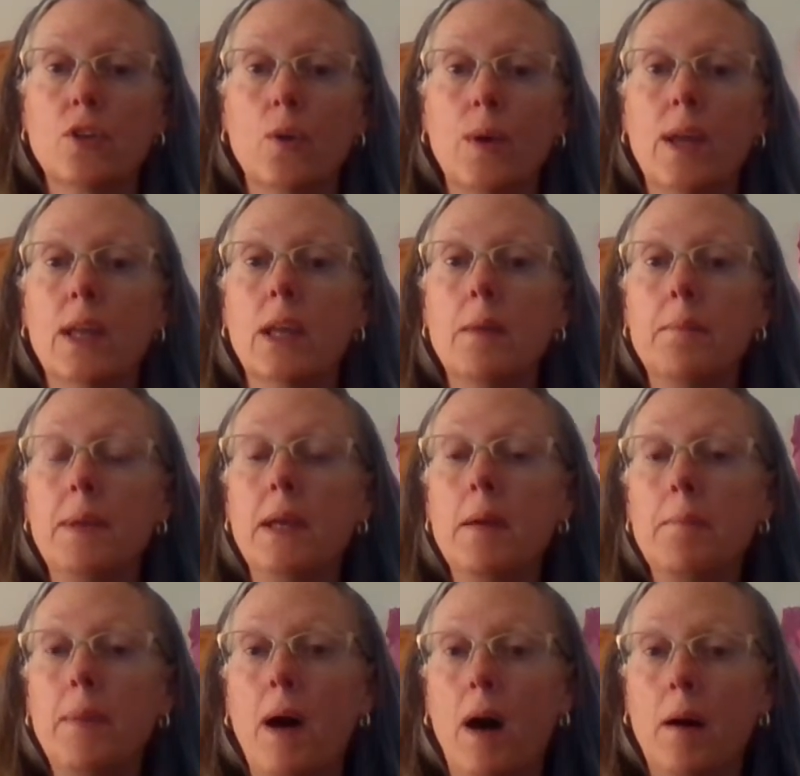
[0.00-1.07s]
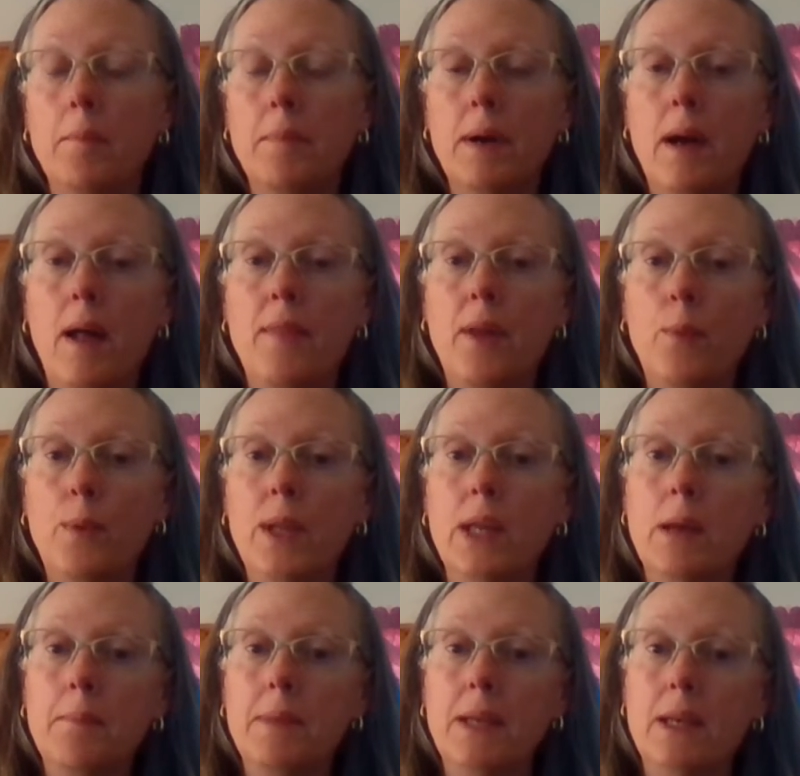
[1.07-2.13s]
so it can be a pump that we
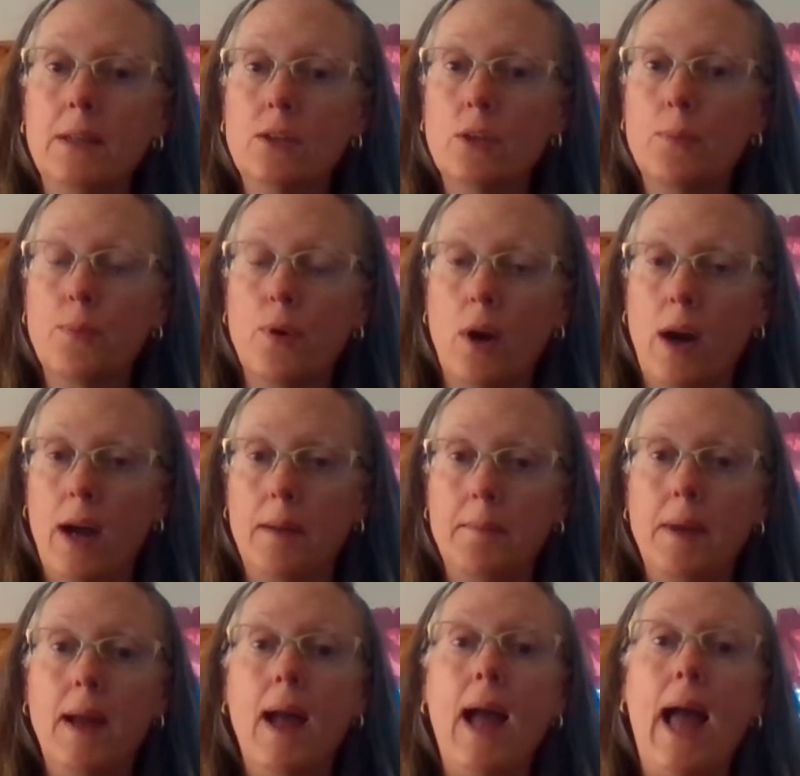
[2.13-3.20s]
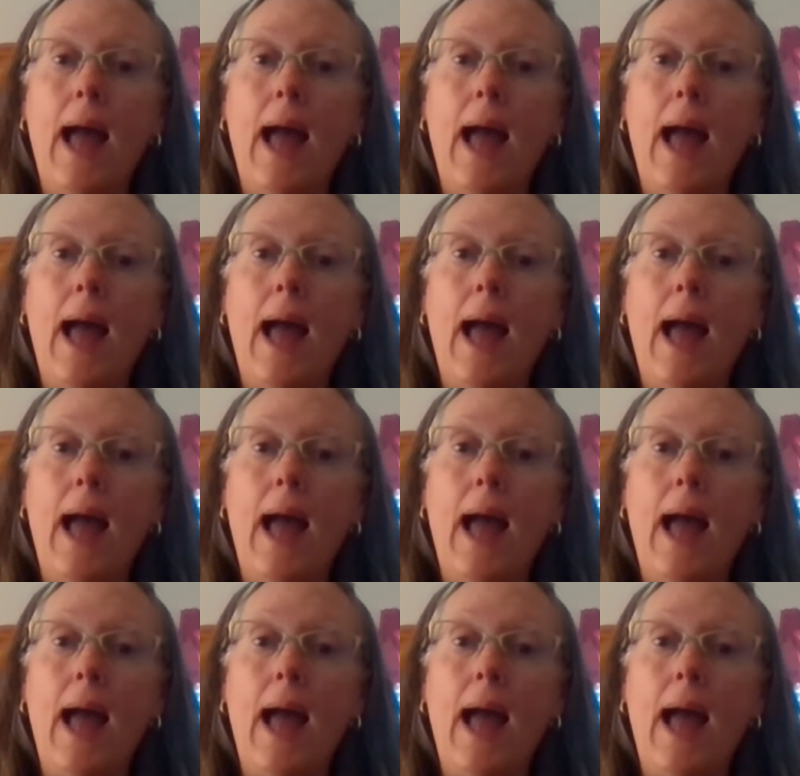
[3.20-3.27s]
can begin to prime,